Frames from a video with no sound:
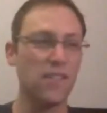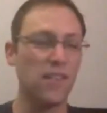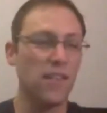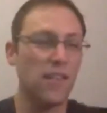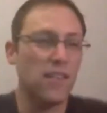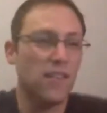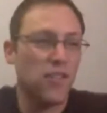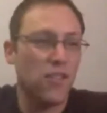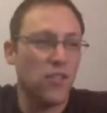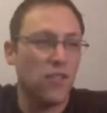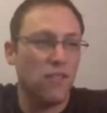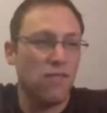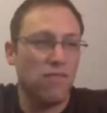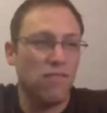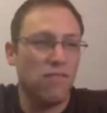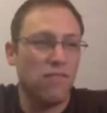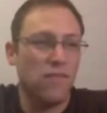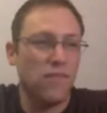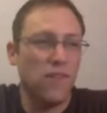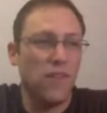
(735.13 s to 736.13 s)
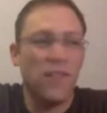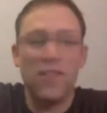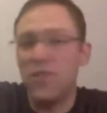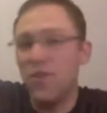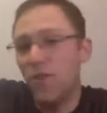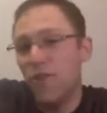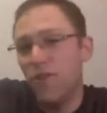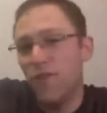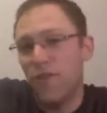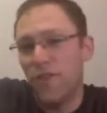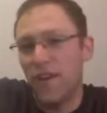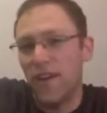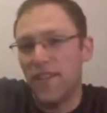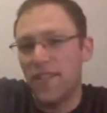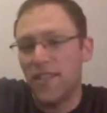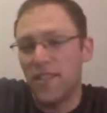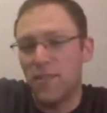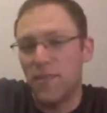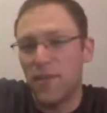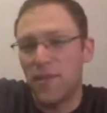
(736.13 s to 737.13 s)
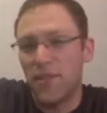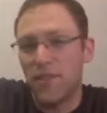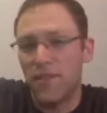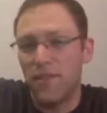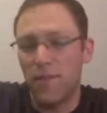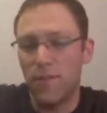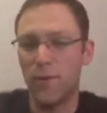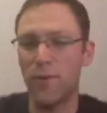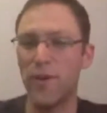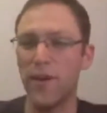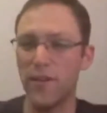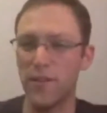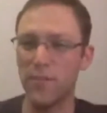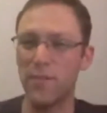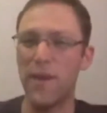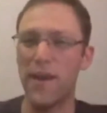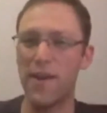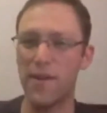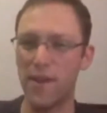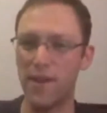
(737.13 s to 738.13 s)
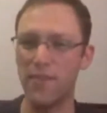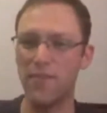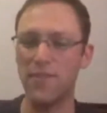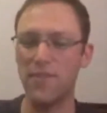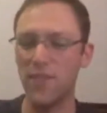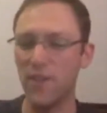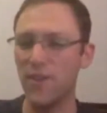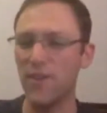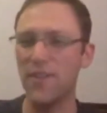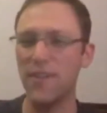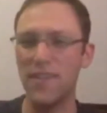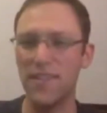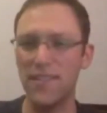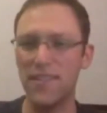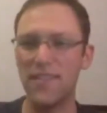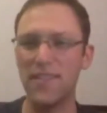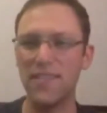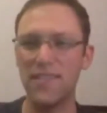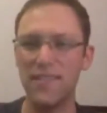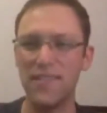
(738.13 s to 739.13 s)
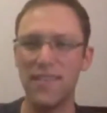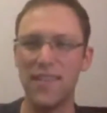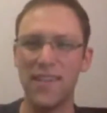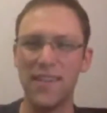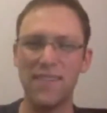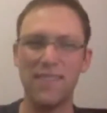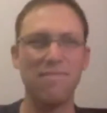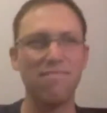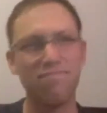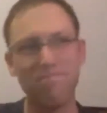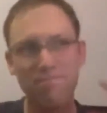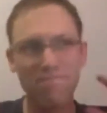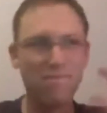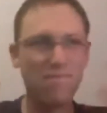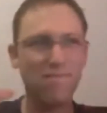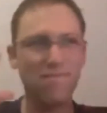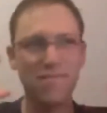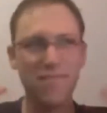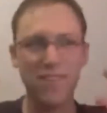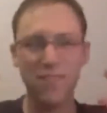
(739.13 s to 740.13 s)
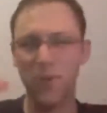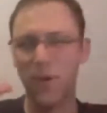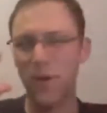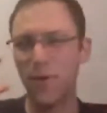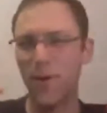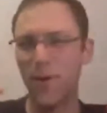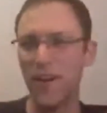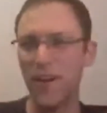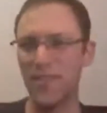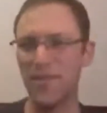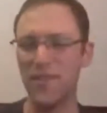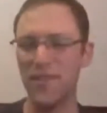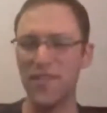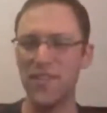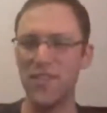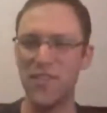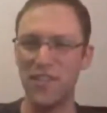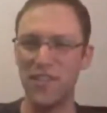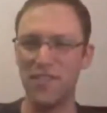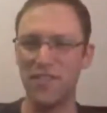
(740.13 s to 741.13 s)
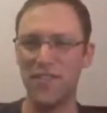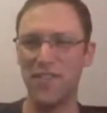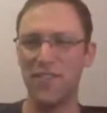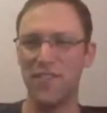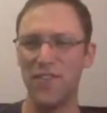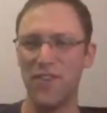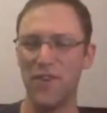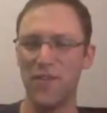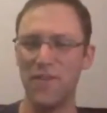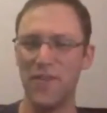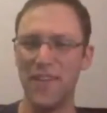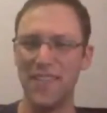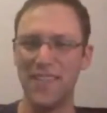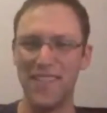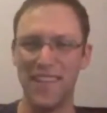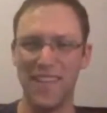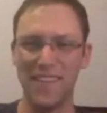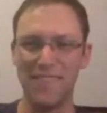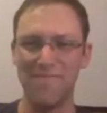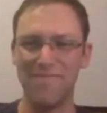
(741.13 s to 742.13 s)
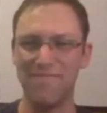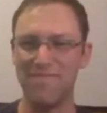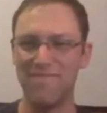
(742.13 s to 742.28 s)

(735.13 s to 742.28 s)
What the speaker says: it's new for us, especially from a Rails background. So it requires a shift of your mindset.